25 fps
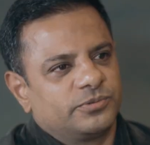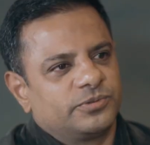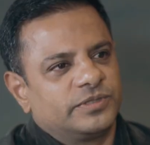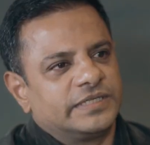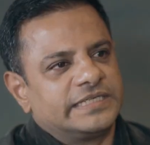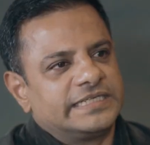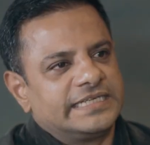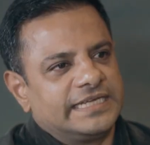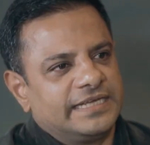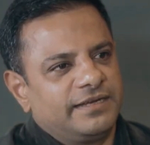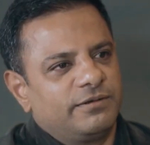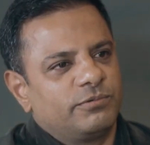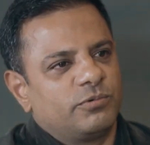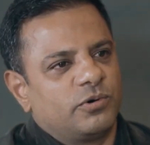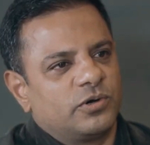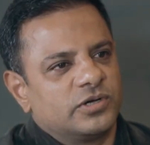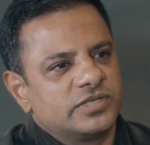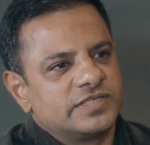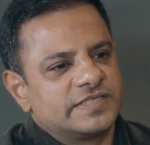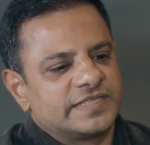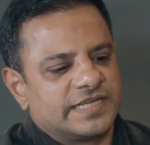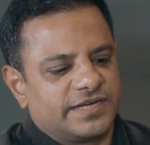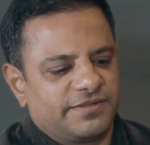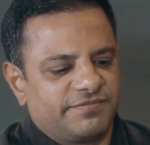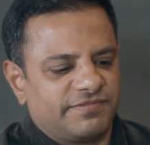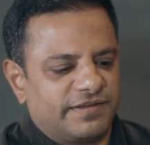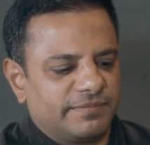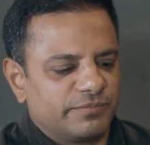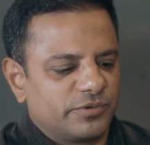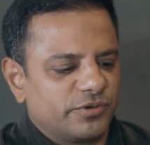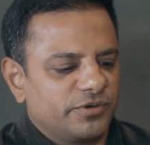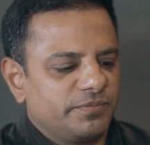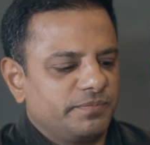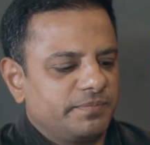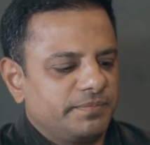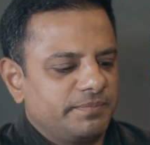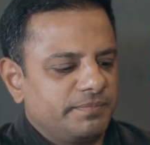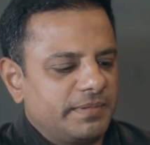the deal was that if I'm going
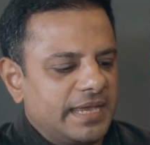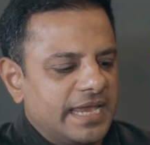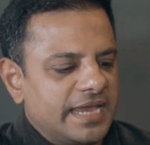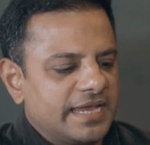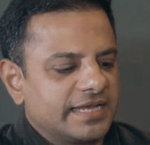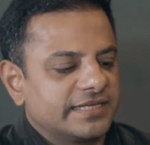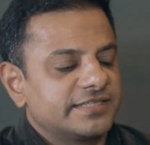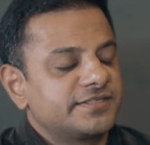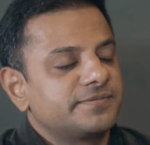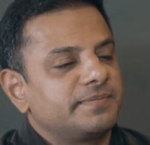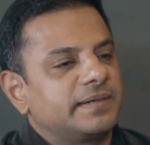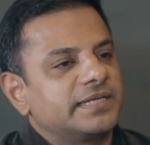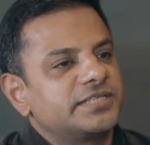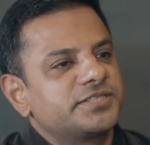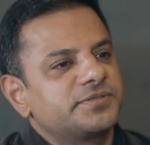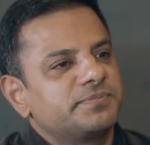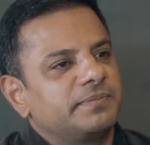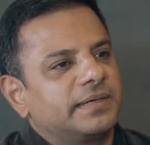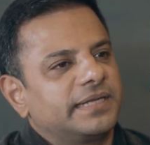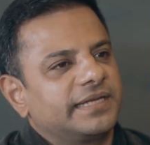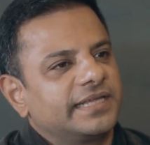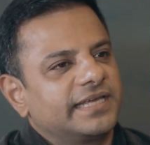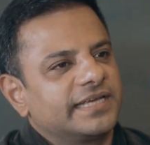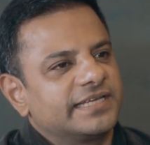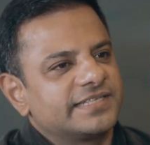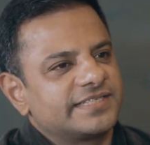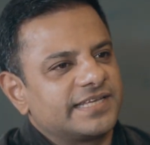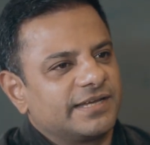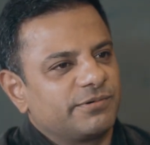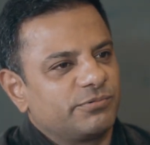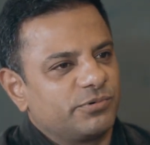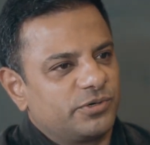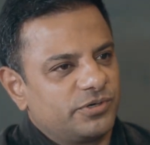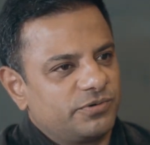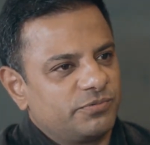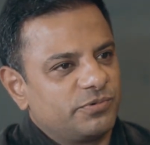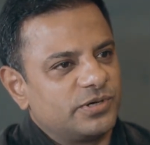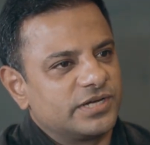to make as much money as I
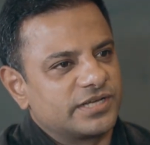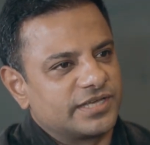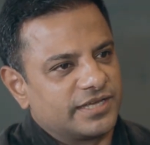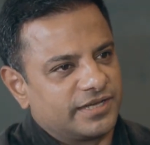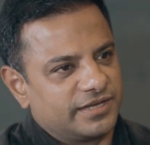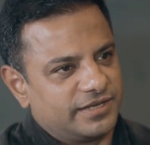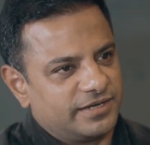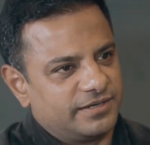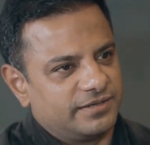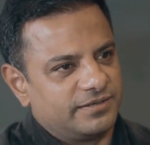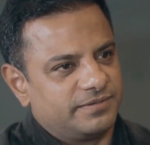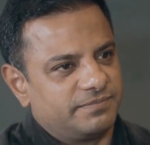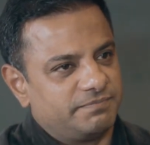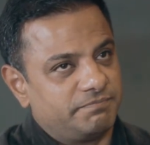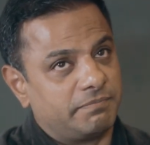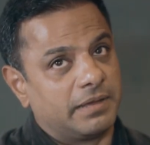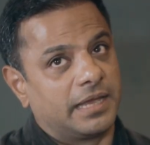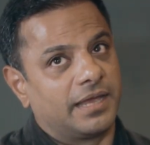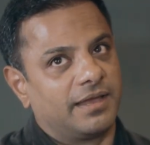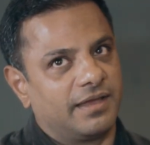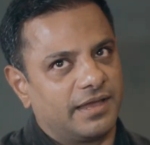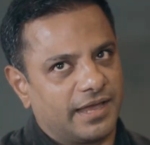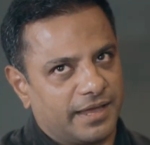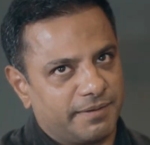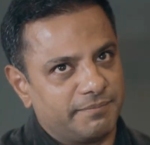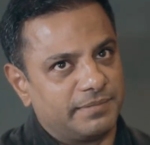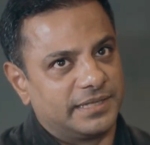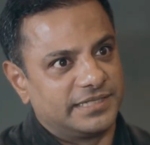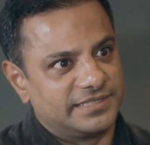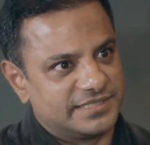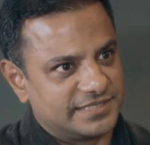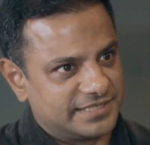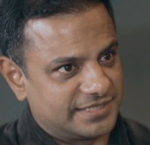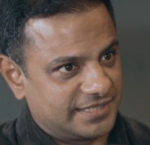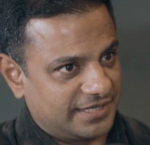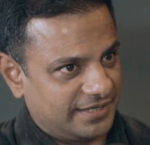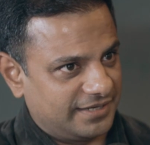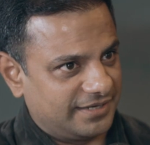would working in a big
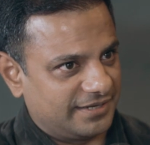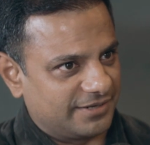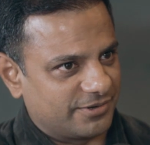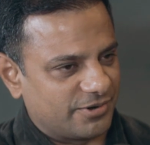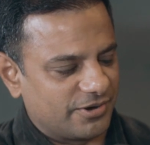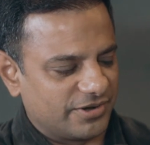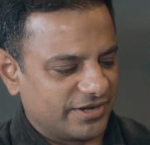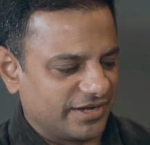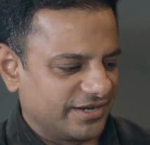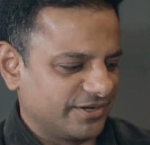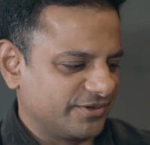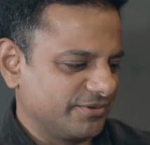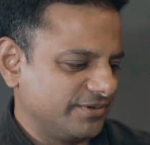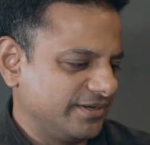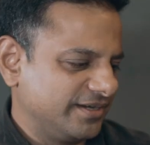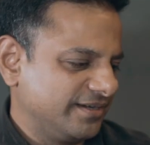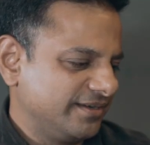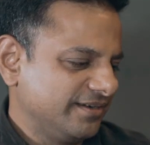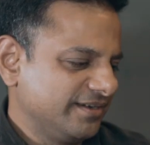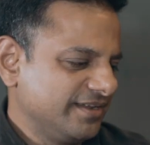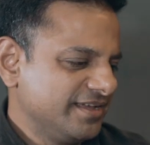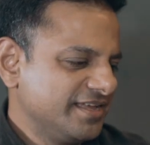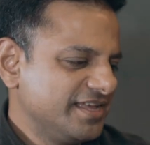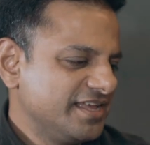MNC, according to her,